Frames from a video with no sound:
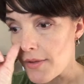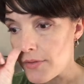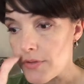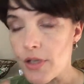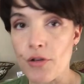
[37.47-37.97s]

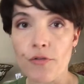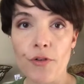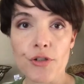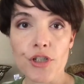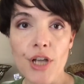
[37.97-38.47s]
you get your
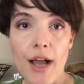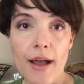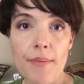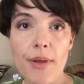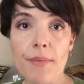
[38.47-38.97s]
first
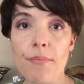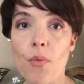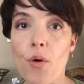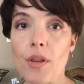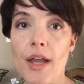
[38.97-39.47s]
job.
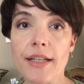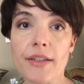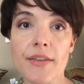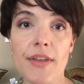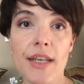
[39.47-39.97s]
More
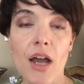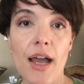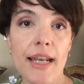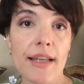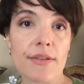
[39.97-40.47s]
likely than
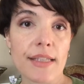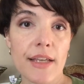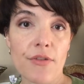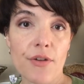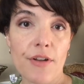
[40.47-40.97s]
not, it's
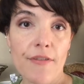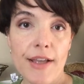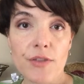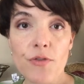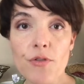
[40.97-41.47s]
either in a
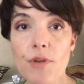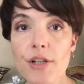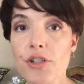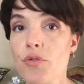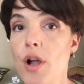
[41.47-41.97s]
fast food
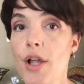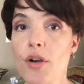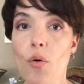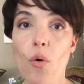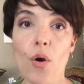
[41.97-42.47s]
restaurant
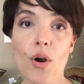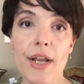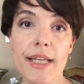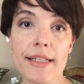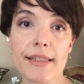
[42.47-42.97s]
or
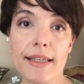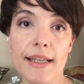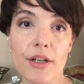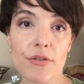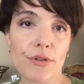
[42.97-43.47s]
it's
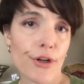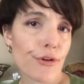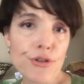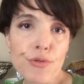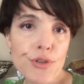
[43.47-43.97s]
in a
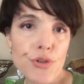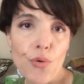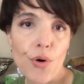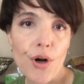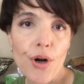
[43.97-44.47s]
grocery
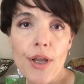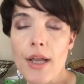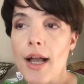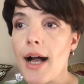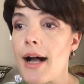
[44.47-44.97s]
store,
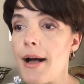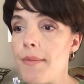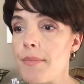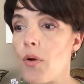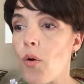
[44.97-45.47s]

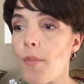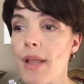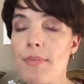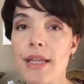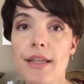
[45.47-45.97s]
or
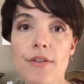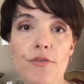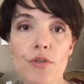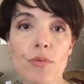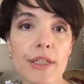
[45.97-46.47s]
maybe
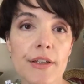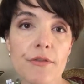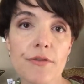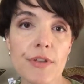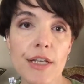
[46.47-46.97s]
if you
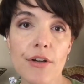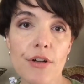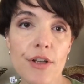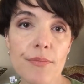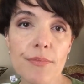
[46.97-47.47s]
live
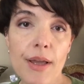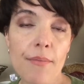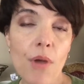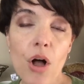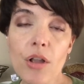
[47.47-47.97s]
near a
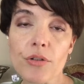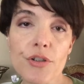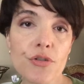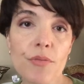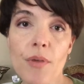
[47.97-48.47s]
mall or a
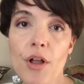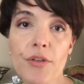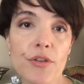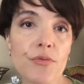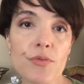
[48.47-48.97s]
strip mall,
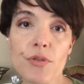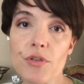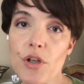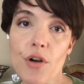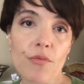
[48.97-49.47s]
you
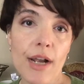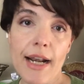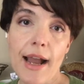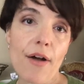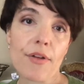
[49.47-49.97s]
start
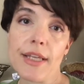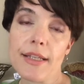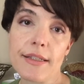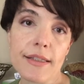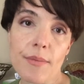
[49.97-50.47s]
right out
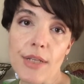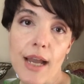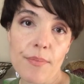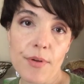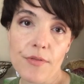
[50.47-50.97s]
in some
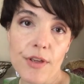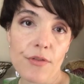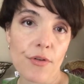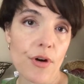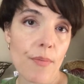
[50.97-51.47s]
type of
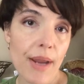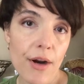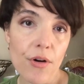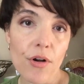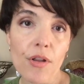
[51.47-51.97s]
either
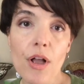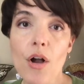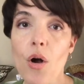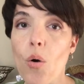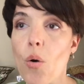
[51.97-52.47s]
apparel
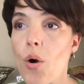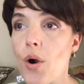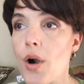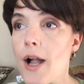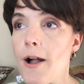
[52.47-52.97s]

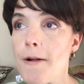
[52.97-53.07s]
or